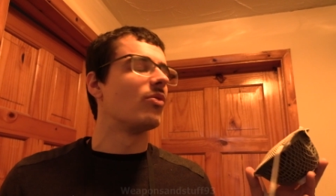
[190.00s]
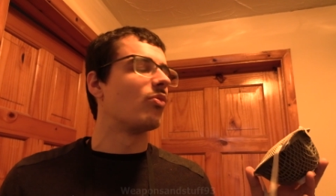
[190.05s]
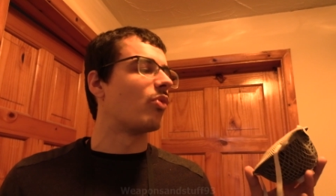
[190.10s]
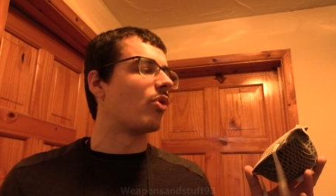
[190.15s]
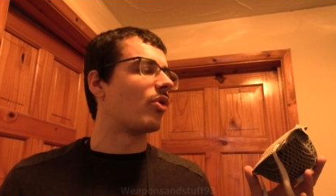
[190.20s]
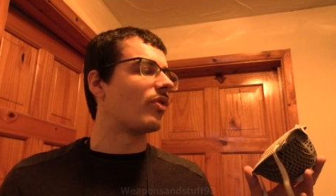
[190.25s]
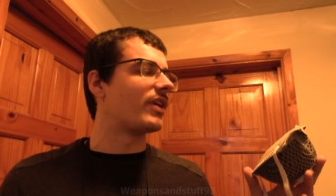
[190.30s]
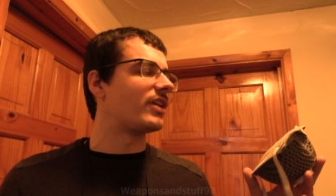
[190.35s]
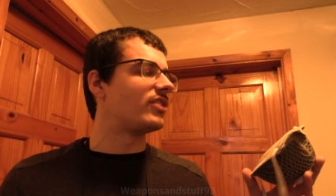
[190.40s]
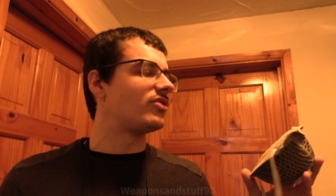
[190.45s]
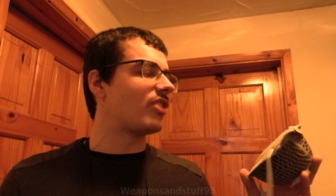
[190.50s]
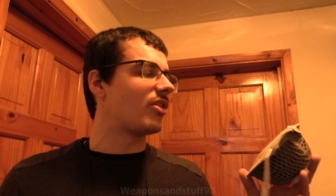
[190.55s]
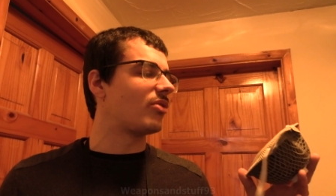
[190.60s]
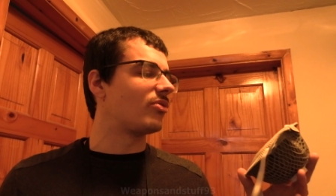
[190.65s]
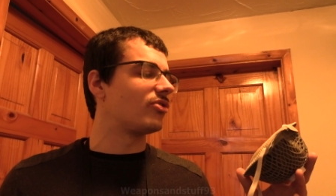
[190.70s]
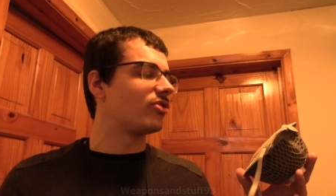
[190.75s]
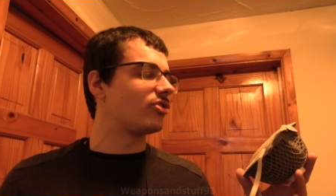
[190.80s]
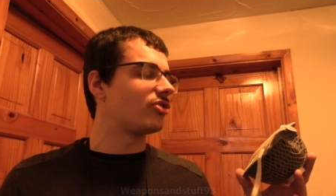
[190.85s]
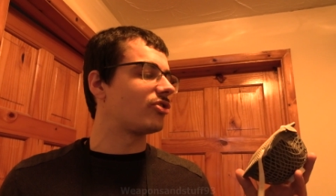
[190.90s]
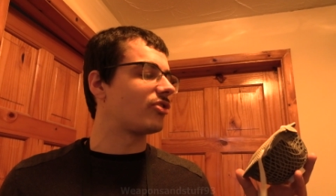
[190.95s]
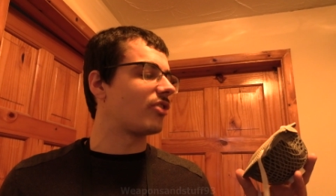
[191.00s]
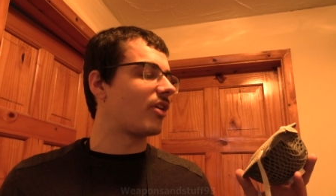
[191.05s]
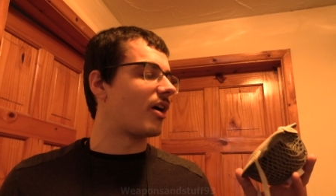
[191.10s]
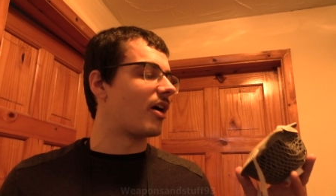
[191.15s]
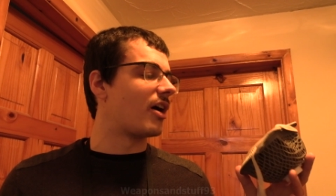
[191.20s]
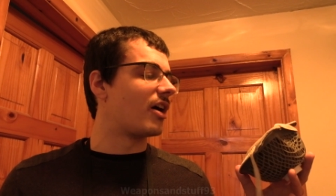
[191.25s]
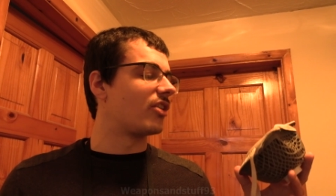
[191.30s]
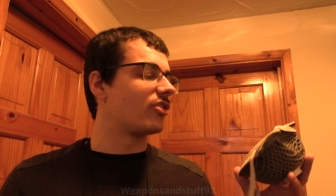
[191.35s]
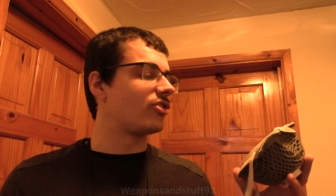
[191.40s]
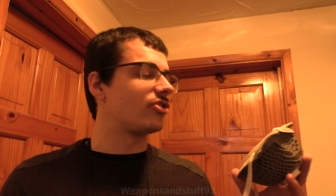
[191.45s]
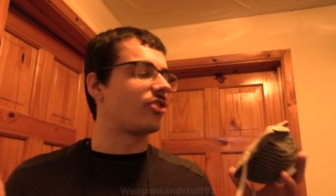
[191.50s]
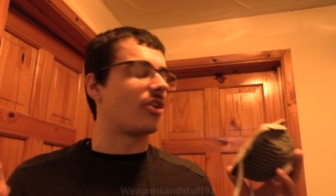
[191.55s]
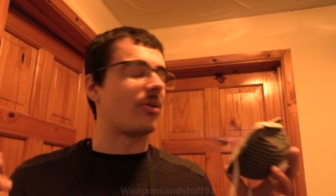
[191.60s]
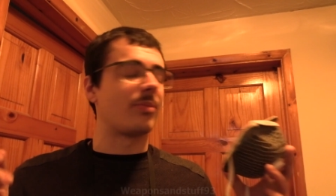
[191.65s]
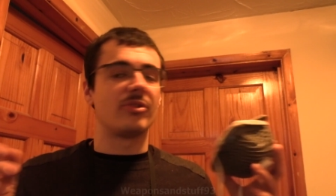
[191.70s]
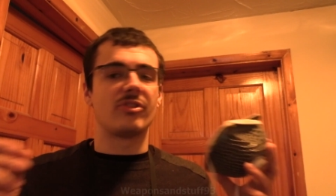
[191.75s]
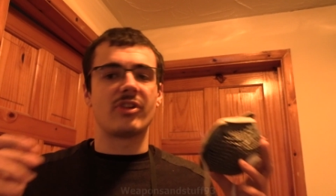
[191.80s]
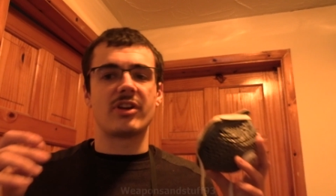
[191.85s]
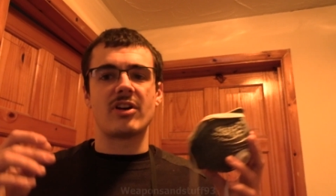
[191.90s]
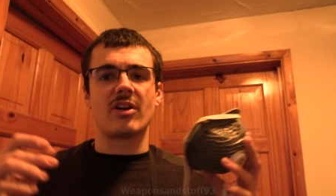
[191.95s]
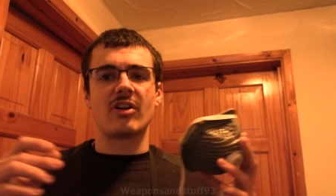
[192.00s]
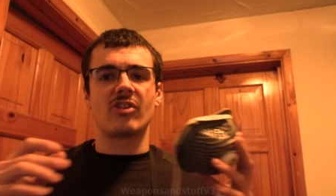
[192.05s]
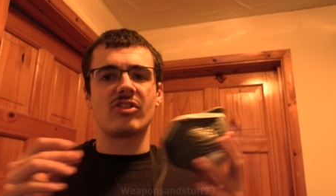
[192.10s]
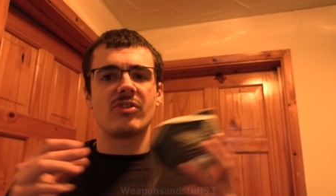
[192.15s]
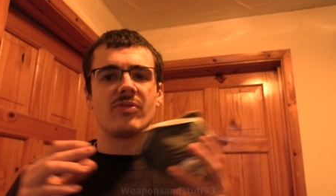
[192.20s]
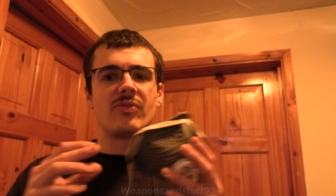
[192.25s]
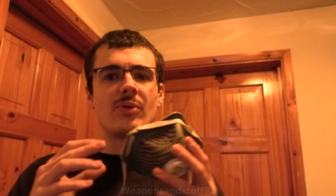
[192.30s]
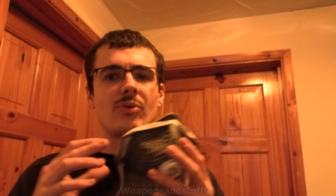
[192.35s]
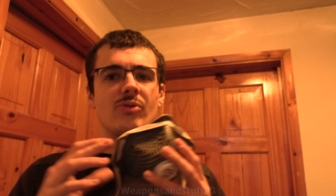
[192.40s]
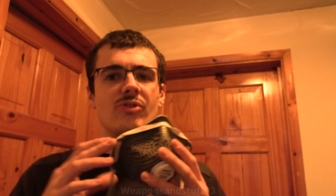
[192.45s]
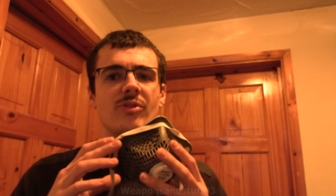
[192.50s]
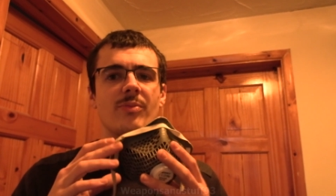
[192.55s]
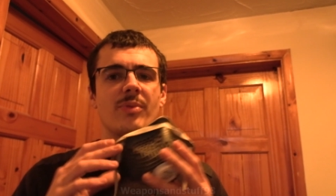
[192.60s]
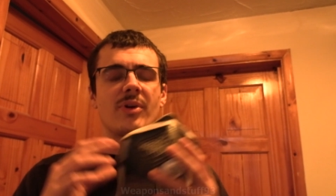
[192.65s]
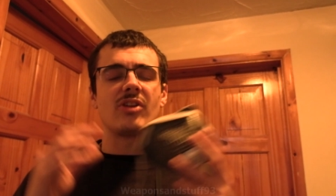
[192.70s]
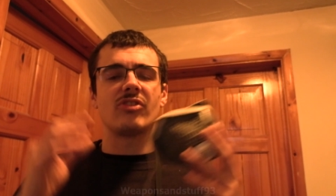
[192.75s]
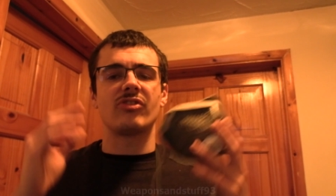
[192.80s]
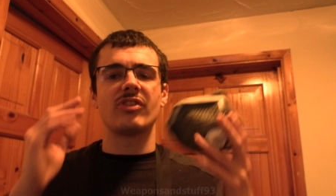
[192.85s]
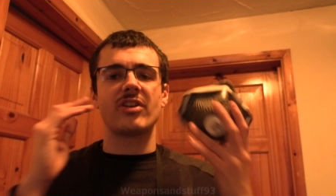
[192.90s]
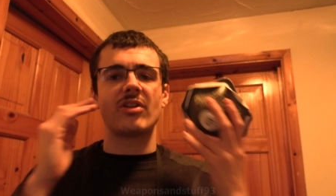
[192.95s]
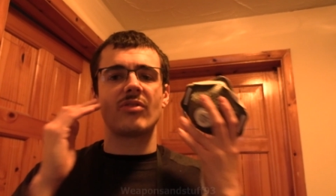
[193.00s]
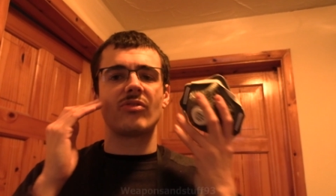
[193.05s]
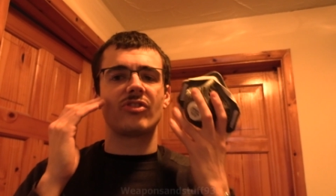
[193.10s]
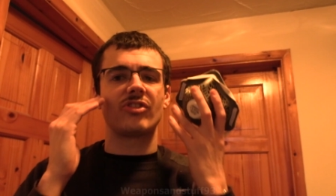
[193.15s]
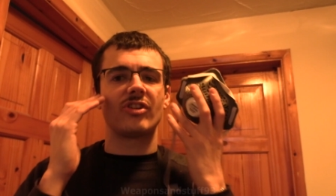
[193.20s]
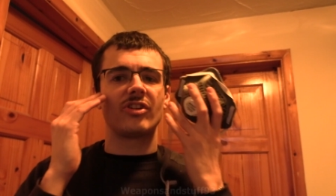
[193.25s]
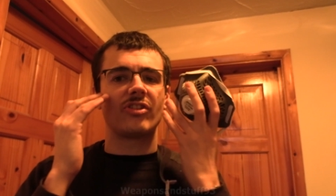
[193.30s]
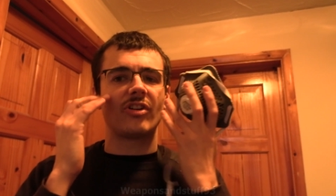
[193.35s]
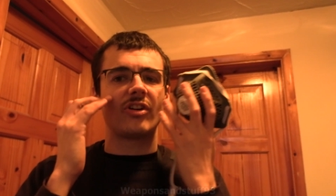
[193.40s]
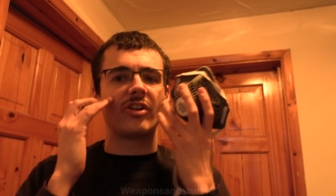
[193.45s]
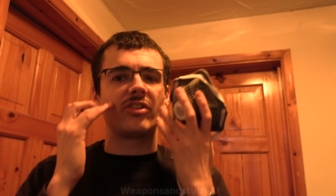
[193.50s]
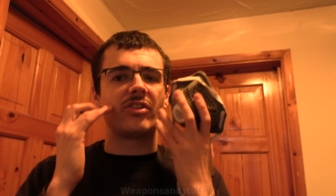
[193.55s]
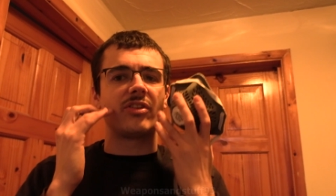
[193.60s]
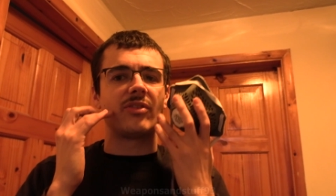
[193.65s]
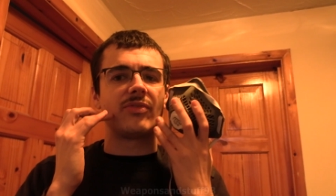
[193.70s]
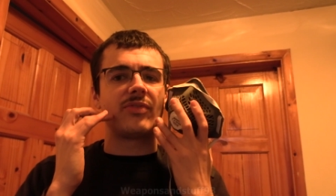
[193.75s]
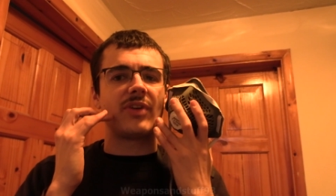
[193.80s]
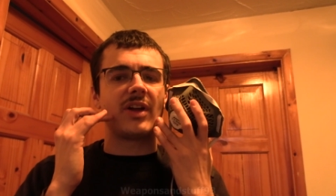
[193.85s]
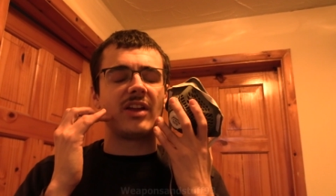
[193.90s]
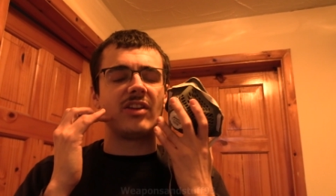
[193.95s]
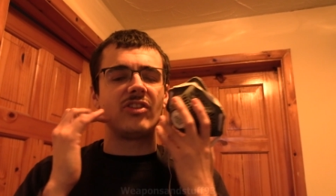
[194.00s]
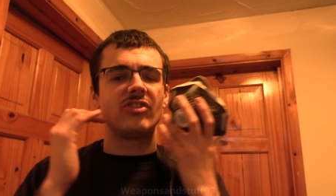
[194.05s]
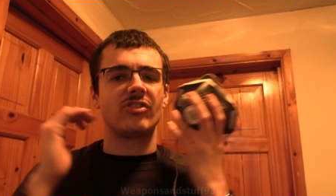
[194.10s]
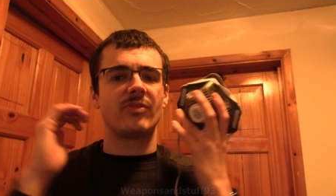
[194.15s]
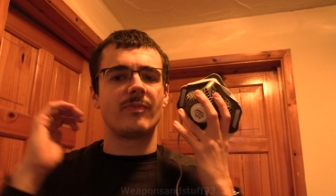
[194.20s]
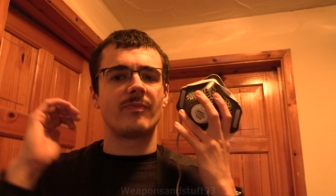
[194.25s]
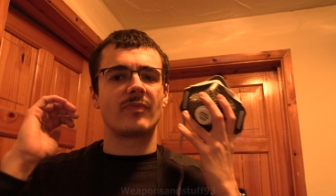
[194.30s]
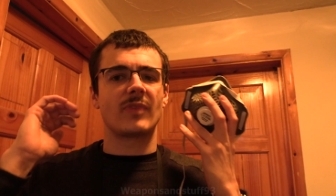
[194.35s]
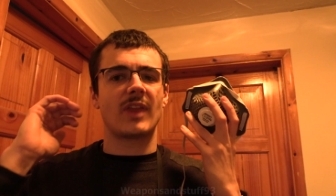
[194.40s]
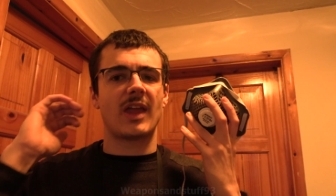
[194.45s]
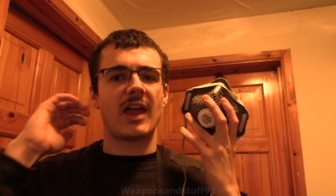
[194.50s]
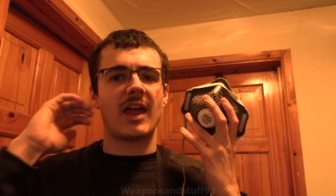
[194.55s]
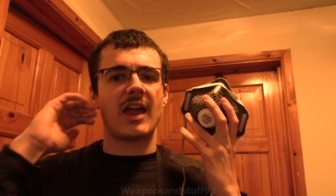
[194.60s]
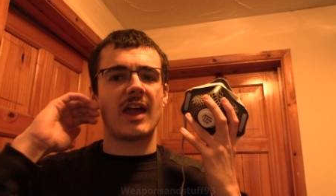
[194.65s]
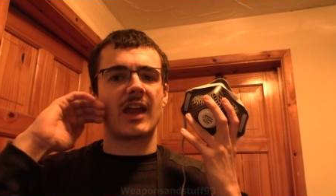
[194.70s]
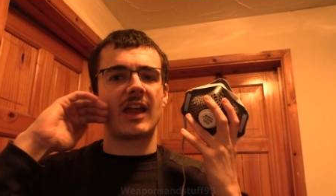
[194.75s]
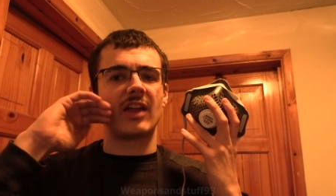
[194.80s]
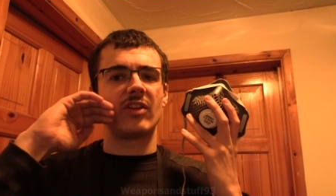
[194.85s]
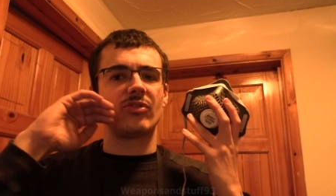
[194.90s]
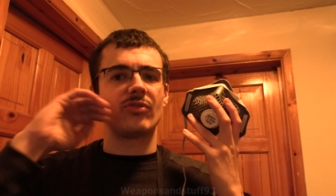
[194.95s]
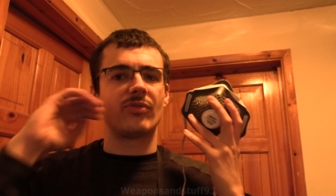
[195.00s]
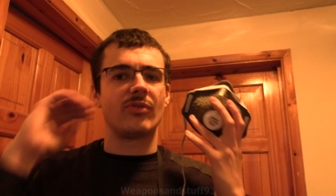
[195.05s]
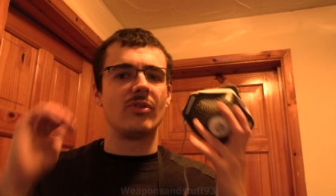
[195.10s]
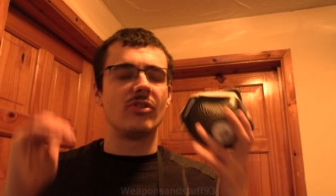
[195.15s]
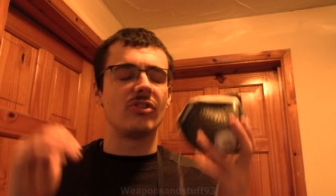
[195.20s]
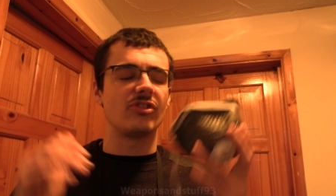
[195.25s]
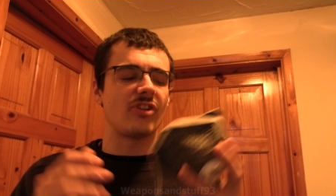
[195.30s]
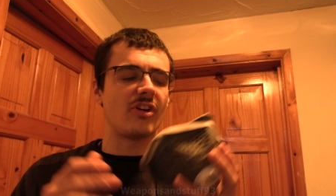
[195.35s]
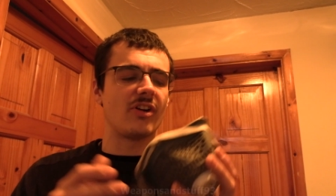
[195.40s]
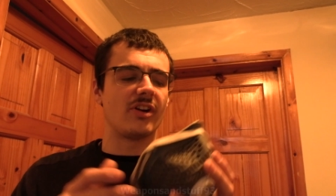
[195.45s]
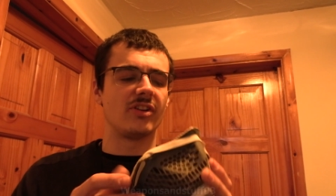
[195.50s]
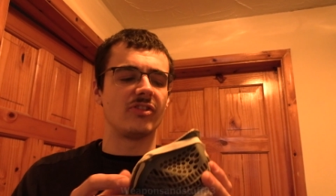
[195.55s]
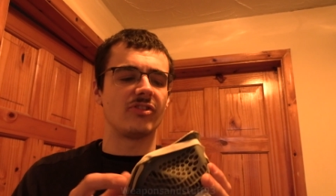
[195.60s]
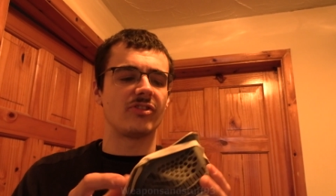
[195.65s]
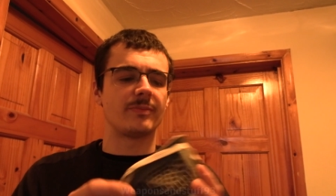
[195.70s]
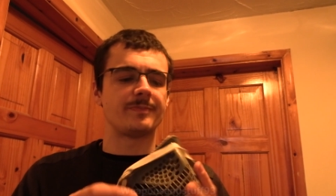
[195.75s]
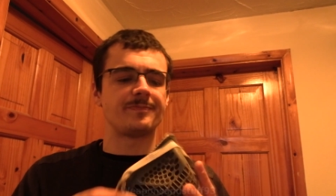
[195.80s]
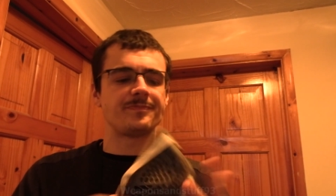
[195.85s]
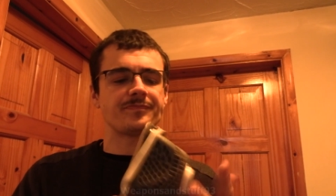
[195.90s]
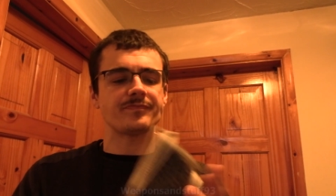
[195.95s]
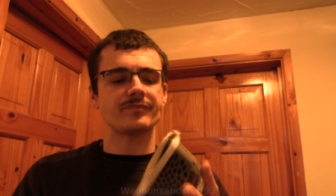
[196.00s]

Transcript: what they don't uh, stop is they don't actually filter because they don't sit tight to the face air gets through the sides